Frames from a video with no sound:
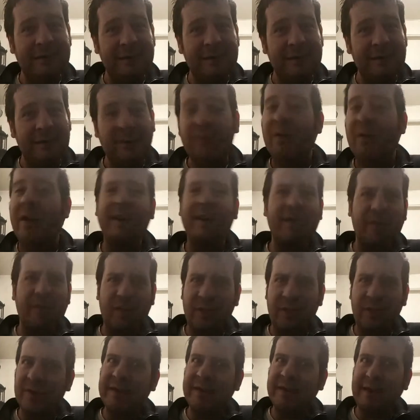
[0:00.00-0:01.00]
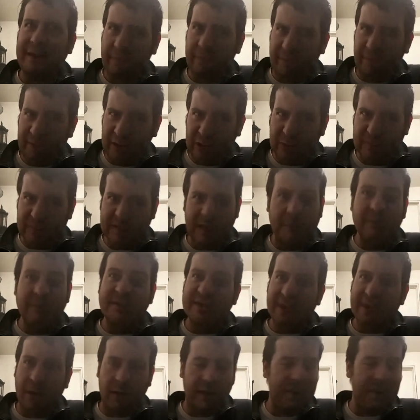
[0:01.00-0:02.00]
Friday the 13th films, I'm
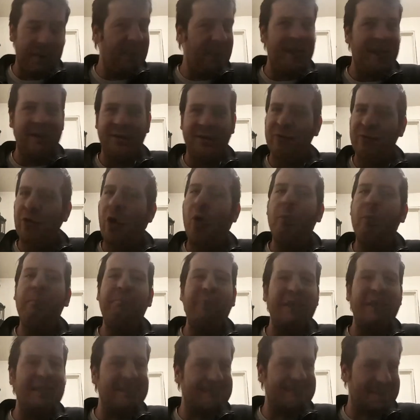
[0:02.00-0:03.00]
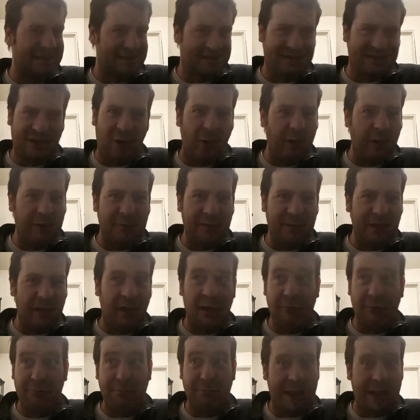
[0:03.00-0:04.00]
sorry, they had no business going
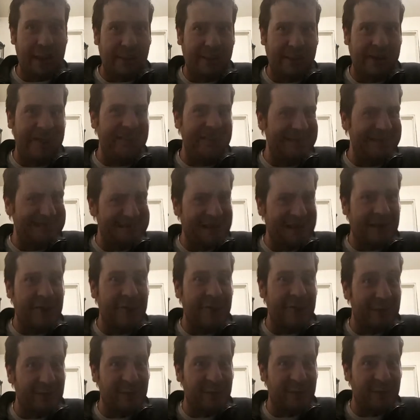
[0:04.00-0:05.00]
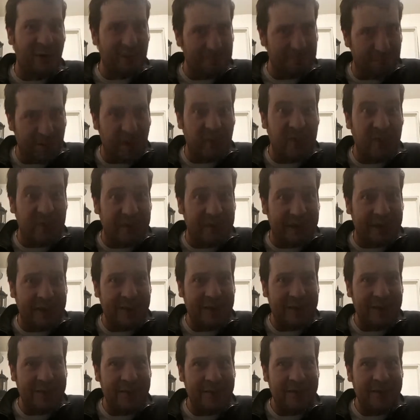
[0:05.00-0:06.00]
beyond maybe the second or third movie.
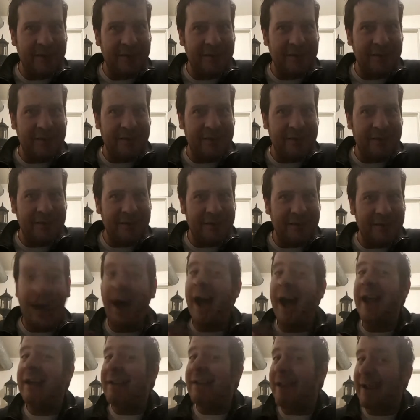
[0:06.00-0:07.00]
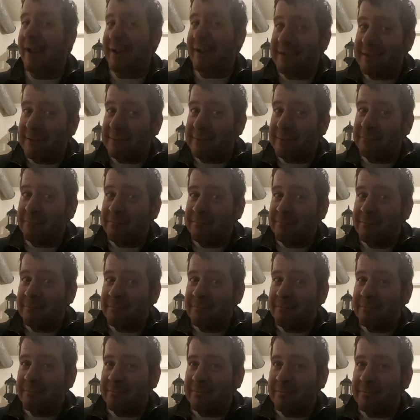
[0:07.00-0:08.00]
I liked them,
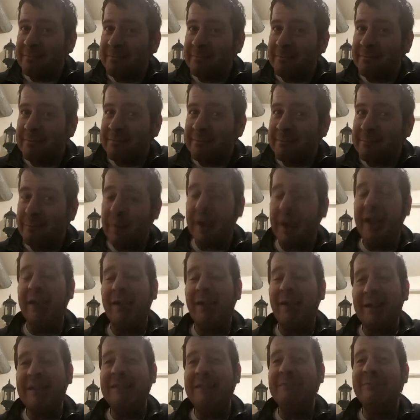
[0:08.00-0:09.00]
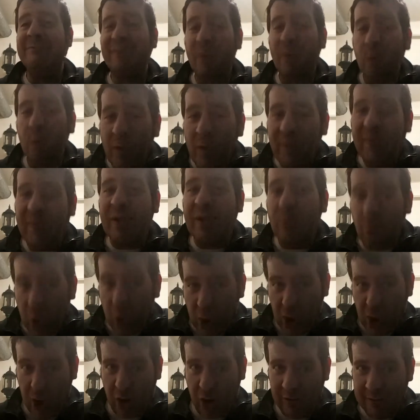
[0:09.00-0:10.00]
but I liked them for what they
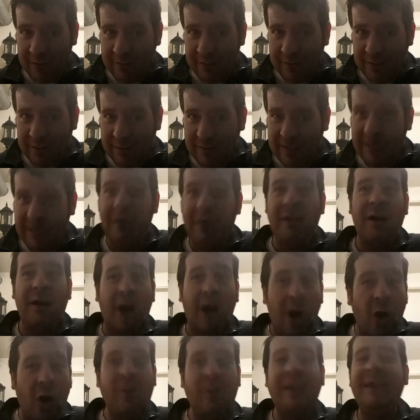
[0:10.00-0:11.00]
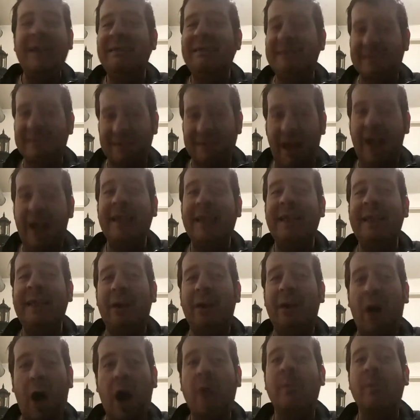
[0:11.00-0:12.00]
were. Hokey, schlocky
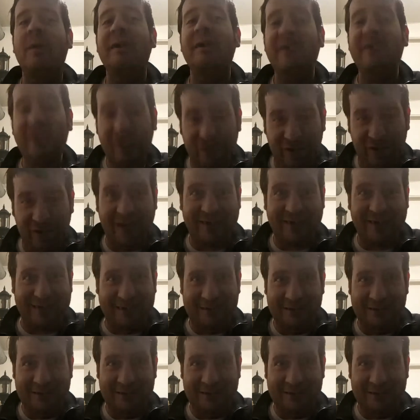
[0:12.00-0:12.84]
horror shit.